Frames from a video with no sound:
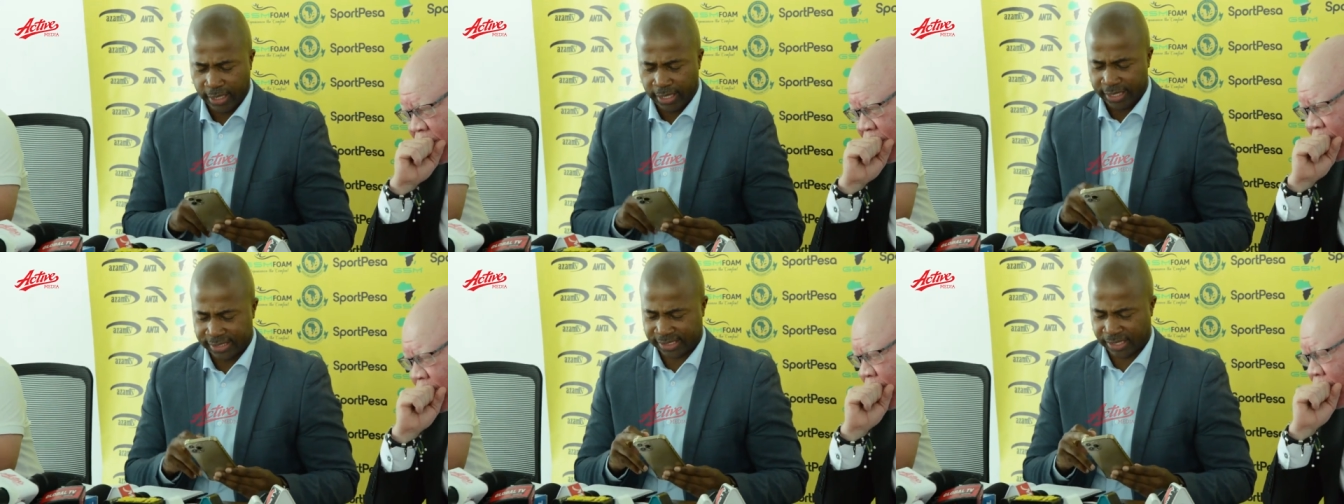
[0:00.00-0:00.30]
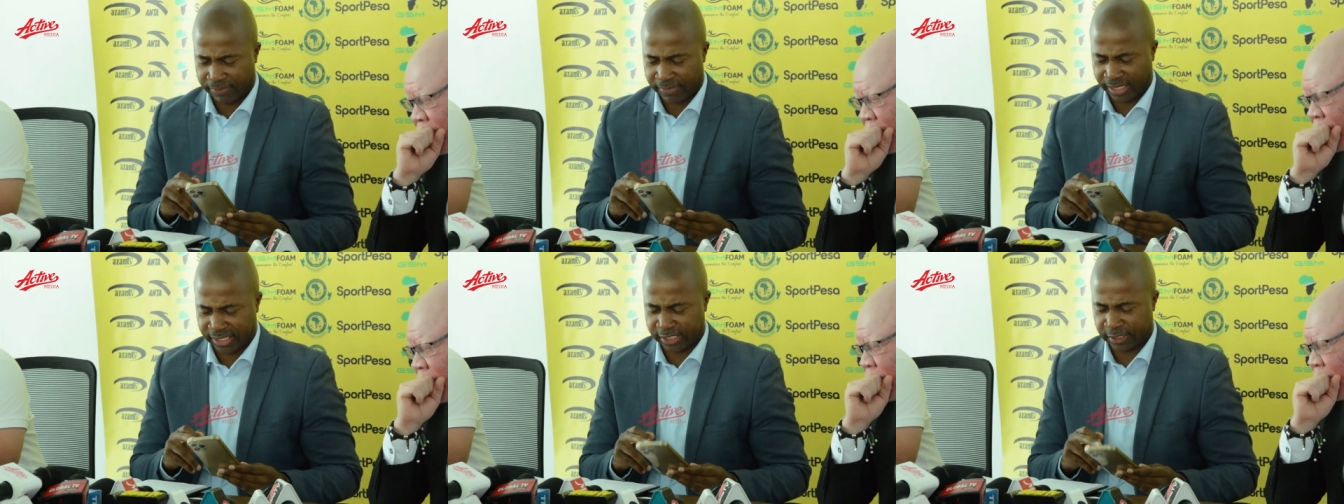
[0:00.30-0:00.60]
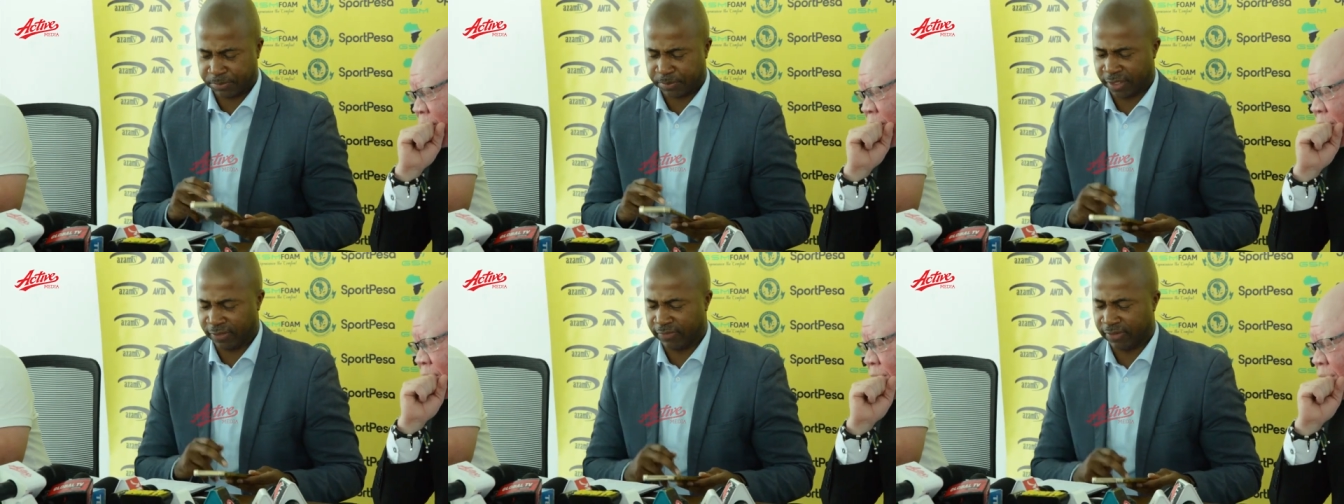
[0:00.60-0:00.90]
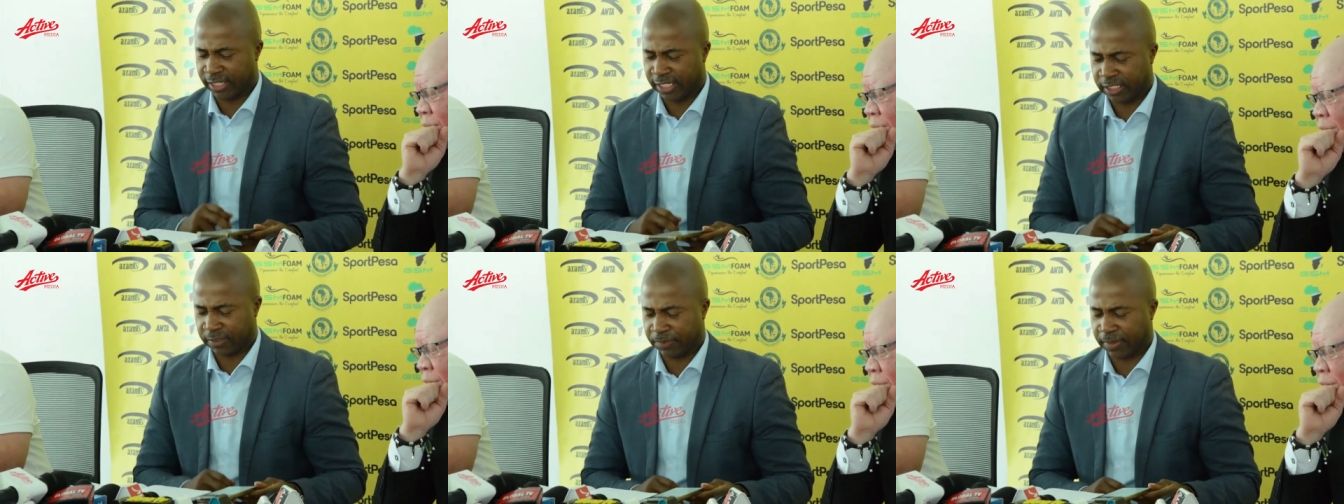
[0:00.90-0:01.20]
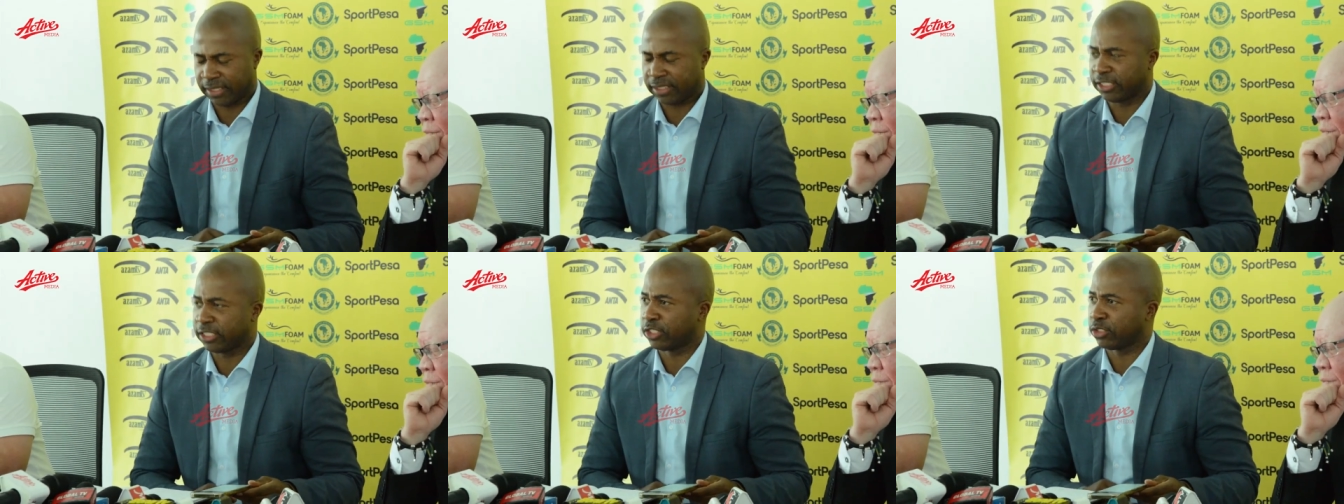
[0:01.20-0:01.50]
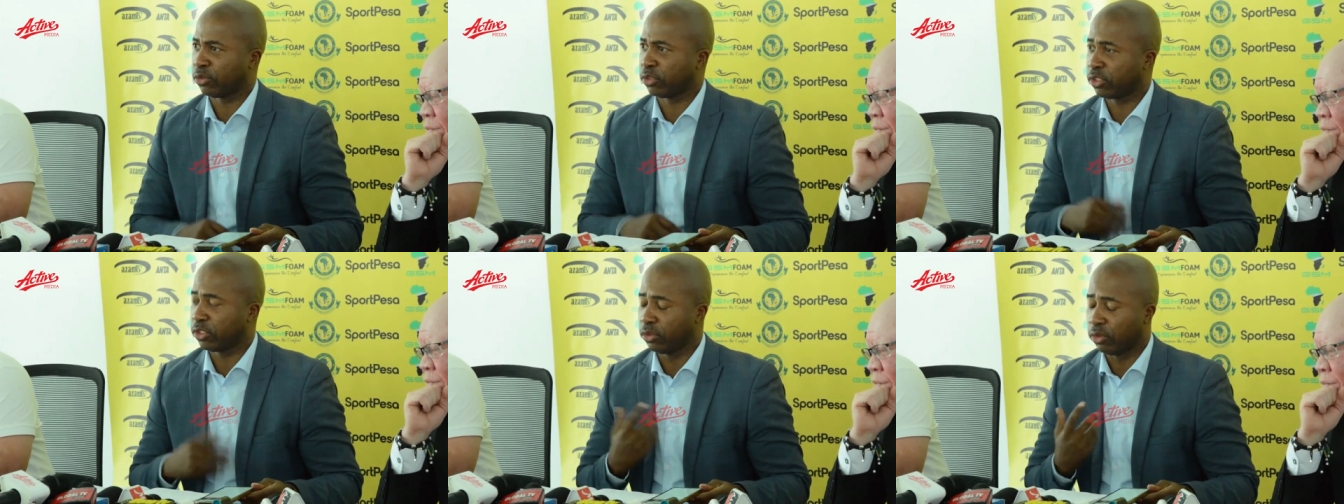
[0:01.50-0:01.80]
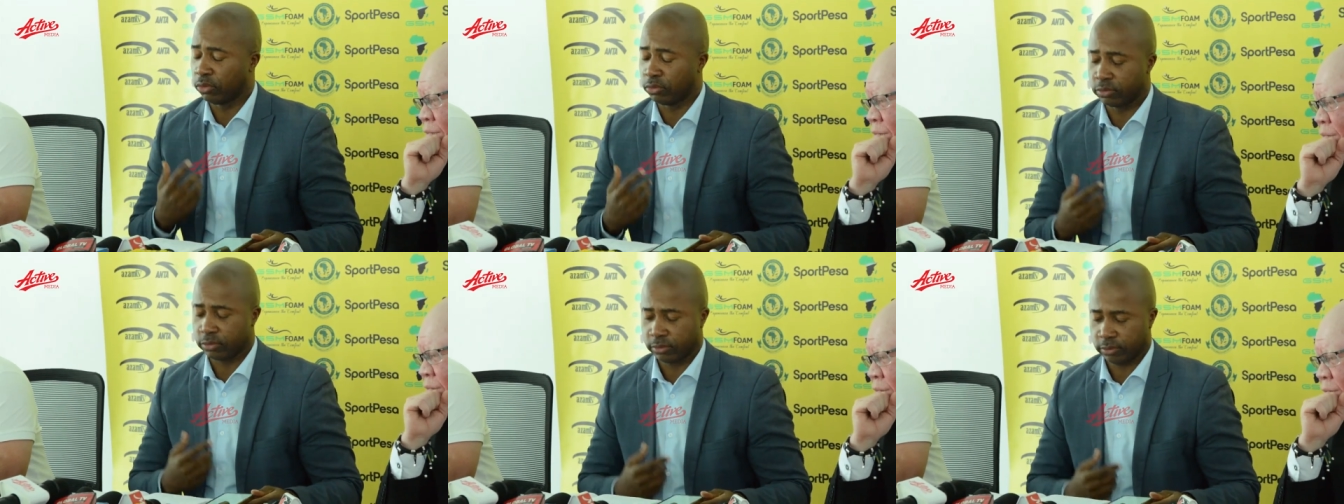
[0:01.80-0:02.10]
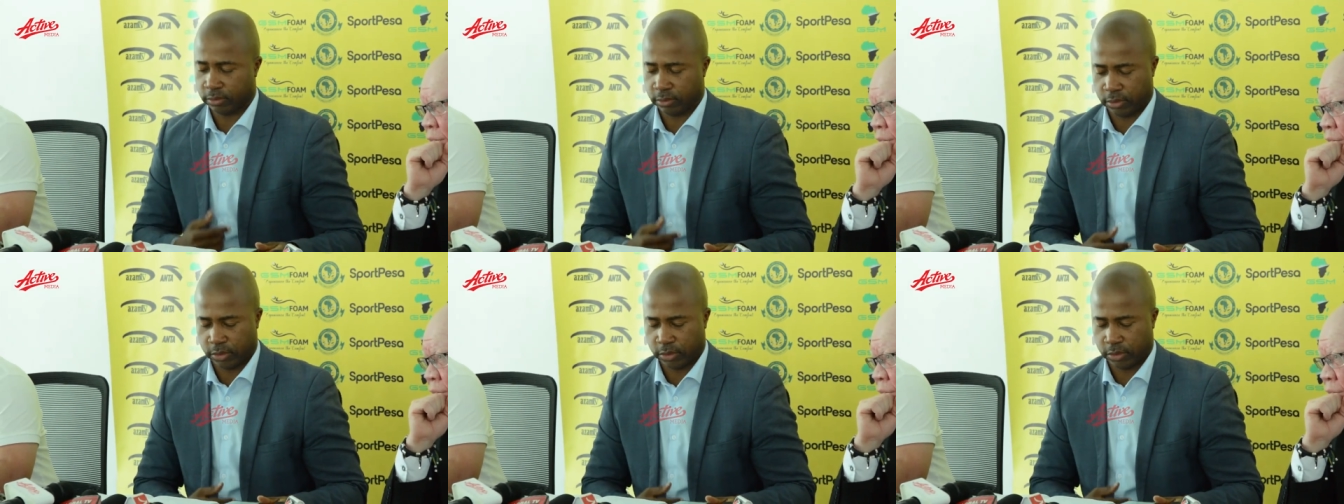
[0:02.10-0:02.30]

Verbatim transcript: is something that is prevalent but is not known.